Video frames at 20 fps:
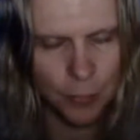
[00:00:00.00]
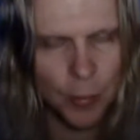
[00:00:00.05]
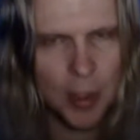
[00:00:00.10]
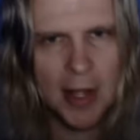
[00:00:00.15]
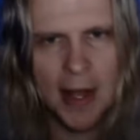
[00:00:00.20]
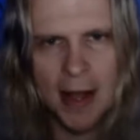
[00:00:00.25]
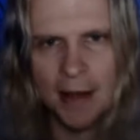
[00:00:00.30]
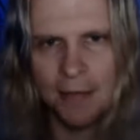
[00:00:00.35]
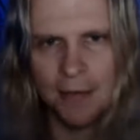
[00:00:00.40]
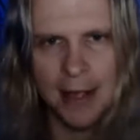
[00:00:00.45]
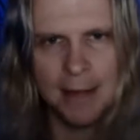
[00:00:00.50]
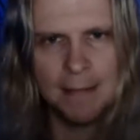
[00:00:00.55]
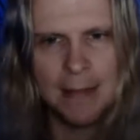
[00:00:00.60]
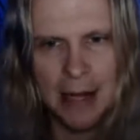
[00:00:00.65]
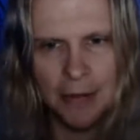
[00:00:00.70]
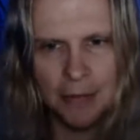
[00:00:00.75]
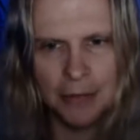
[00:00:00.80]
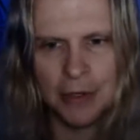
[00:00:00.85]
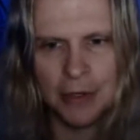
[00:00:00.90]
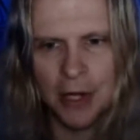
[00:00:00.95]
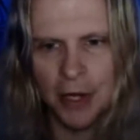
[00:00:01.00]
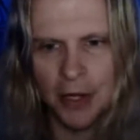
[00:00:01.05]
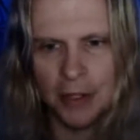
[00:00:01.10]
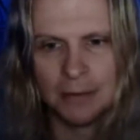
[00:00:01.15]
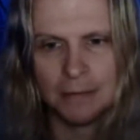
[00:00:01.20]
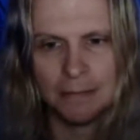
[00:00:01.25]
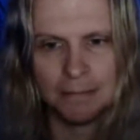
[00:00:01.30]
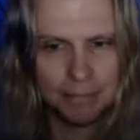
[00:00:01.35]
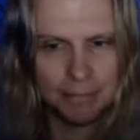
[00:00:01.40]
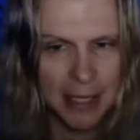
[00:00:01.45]
we have a mountain
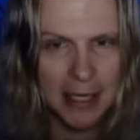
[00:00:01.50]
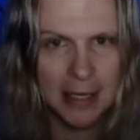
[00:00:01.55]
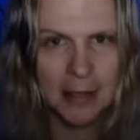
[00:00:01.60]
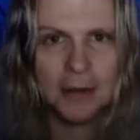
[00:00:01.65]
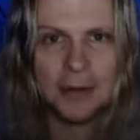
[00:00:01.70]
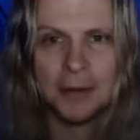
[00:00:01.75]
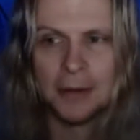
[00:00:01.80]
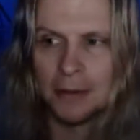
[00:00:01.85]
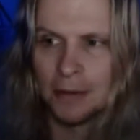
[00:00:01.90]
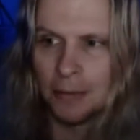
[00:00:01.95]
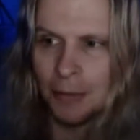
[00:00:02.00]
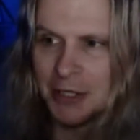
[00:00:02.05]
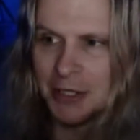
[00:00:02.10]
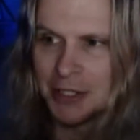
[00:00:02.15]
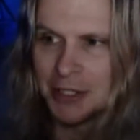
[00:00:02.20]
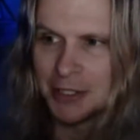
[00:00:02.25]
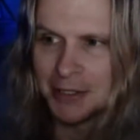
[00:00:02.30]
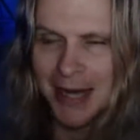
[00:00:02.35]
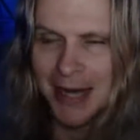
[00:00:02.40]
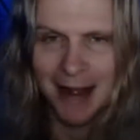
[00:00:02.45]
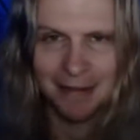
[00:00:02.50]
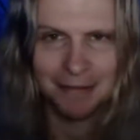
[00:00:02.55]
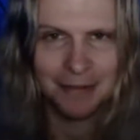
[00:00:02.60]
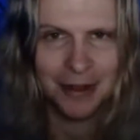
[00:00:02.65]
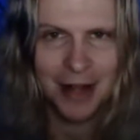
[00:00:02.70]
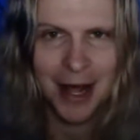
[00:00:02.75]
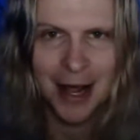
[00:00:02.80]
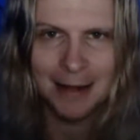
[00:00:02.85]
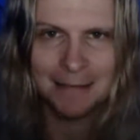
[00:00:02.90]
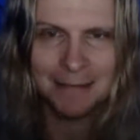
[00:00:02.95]
called Pinnacle, which I've
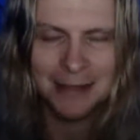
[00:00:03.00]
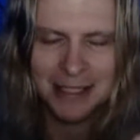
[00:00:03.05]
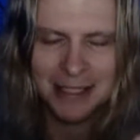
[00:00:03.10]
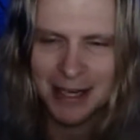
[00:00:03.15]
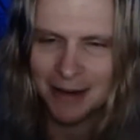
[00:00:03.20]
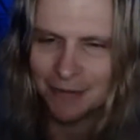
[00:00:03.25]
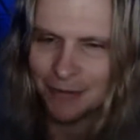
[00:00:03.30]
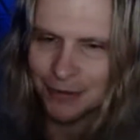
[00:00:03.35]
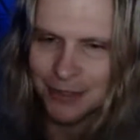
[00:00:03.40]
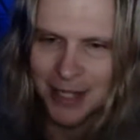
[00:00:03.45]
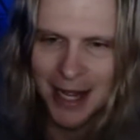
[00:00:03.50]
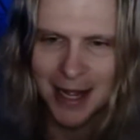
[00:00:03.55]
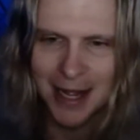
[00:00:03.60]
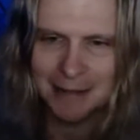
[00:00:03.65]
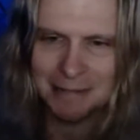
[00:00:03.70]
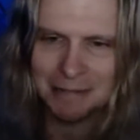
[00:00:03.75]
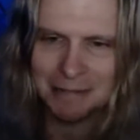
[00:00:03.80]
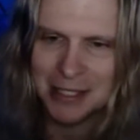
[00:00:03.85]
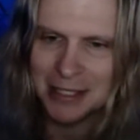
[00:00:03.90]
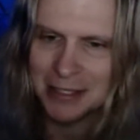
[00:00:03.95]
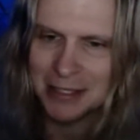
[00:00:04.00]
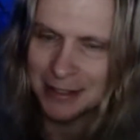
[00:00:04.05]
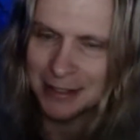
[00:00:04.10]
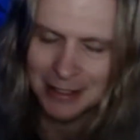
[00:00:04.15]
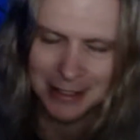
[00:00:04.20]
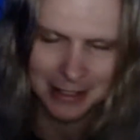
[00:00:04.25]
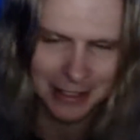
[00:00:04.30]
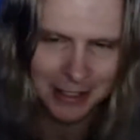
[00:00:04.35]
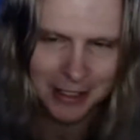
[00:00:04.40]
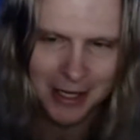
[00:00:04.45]
climbed several times.
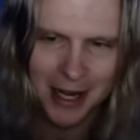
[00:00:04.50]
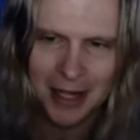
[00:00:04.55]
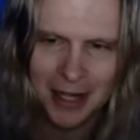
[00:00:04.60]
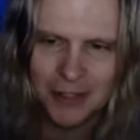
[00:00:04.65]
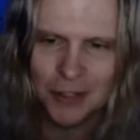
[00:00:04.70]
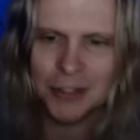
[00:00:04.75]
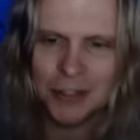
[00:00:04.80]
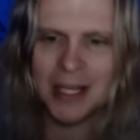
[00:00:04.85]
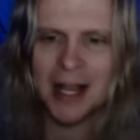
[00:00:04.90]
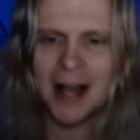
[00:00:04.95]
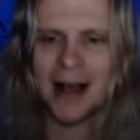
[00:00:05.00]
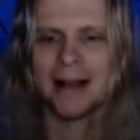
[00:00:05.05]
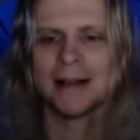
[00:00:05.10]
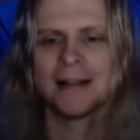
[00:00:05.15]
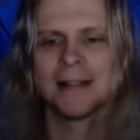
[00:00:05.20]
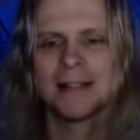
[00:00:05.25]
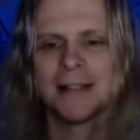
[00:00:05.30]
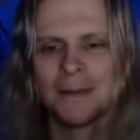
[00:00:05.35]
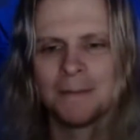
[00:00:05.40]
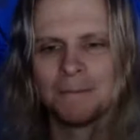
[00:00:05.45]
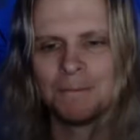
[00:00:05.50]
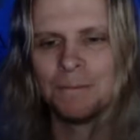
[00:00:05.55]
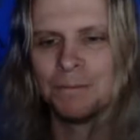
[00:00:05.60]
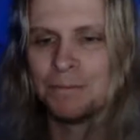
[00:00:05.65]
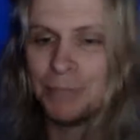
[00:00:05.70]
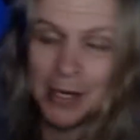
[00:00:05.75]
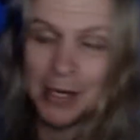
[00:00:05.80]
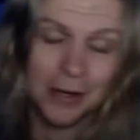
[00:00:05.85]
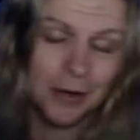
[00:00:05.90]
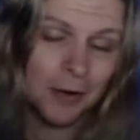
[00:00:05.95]
It's good exercise.
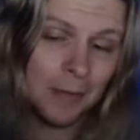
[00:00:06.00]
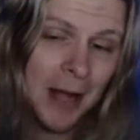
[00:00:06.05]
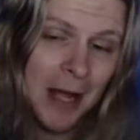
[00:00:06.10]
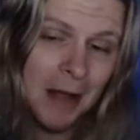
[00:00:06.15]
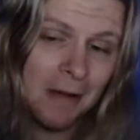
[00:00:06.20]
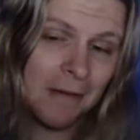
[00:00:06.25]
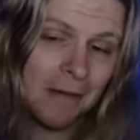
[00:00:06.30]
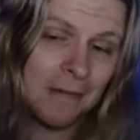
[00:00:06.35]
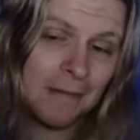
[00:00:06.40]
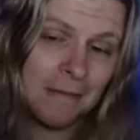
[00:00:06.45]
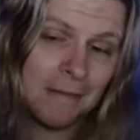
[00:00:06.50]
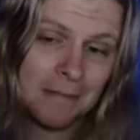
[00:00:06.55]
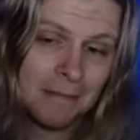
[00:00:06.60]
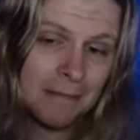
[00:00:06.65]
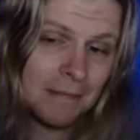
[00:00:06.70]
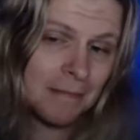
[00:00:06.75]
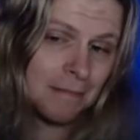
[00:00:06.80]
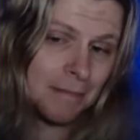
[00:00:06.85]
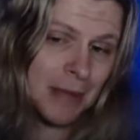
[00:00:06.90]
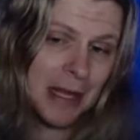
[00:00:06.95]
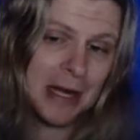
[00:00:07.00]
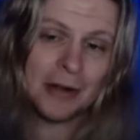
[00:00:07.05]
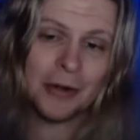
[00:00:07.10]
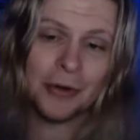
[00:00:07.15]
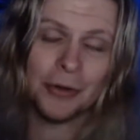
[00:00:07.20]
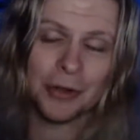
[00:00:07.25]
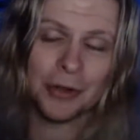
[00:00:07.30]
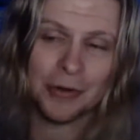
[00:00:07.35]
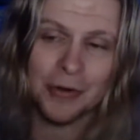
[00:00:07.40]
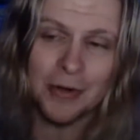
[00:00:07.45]
Pinnacle Mountain.
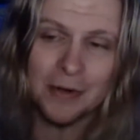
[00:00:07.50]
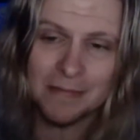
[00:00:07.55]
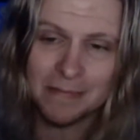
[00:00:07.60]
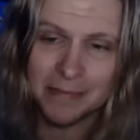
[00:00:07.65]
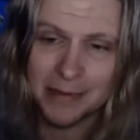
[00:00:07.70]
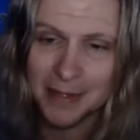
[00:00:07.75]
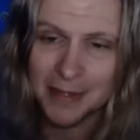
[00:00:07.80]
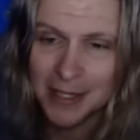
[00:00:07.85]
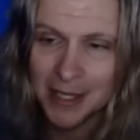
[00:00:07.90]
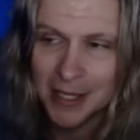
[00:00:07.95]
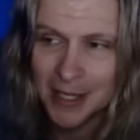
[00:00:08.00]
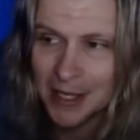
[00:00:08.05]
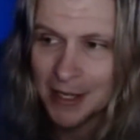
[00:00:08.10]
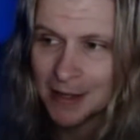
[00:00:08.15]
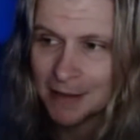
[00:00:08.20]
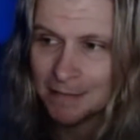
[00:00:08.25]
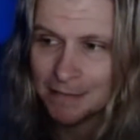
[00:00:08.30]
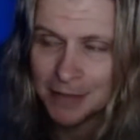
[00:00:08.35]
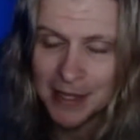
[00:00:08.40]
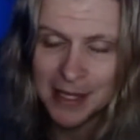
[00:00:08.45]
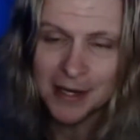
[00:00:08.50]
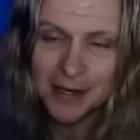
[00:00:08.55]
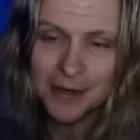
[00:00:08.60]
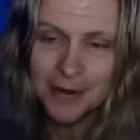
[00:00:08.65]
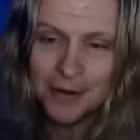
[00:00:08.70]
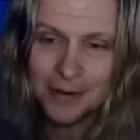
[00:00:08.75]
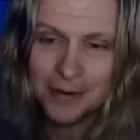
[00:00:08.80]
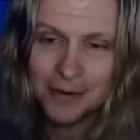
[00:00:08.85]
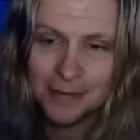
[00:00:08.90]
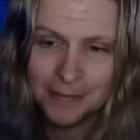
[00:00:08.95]
Pinnacle the group.
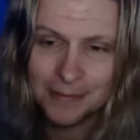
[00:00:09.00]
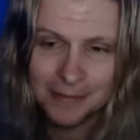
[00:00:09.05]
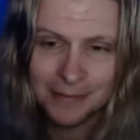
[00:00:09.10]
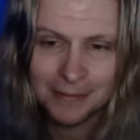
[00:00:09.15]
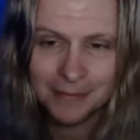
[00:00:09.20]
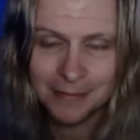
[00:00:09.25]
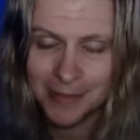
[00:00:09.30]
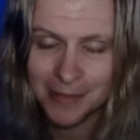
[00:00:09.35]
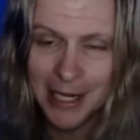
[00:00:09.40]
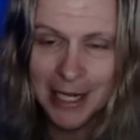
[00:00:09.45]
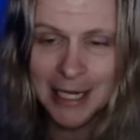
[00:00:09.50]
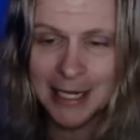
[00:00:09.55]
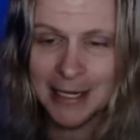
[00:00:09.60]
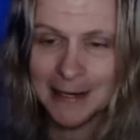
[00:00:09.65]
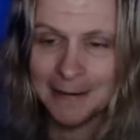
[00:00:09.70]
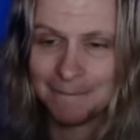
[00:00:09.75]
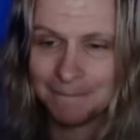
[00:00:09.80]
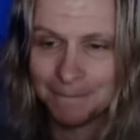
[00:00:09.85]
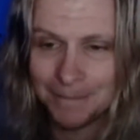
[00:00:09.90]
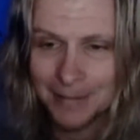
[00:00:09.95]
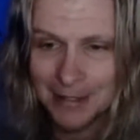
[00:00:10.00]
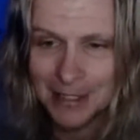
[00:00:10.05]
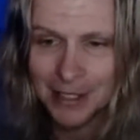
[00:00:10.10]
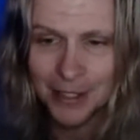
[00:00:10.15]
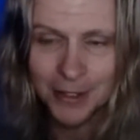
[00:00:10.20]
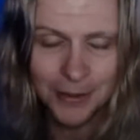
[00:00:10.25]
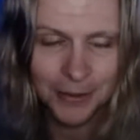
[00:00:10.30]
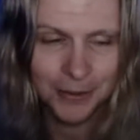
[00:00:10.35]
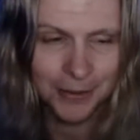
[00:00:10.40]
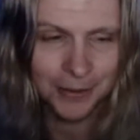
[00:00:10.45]
Pinnacle. Hey, it's
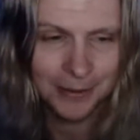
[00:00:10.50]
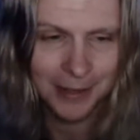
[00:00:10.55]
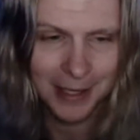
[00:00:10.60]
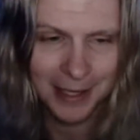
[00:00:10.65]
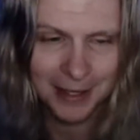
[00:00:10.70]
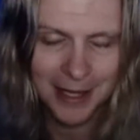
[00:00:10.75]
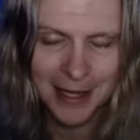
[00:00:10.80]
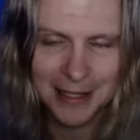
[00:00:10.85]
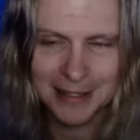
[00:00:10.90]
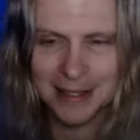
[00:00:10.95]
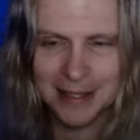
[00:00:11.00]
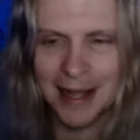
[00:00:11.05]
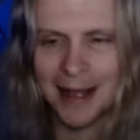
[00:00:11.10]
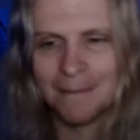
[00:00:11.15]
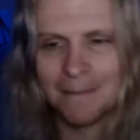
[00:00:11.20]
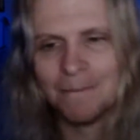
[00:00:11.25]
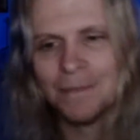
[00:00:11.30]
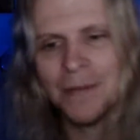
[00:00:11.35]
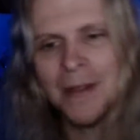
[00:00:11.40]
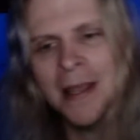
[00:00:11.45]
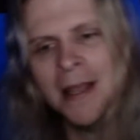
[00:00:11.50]
cool. I like that.